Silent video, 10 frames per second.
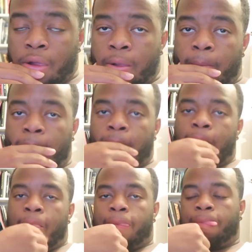
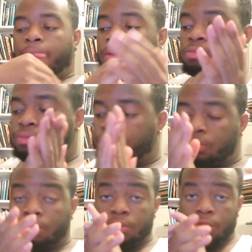[no speech]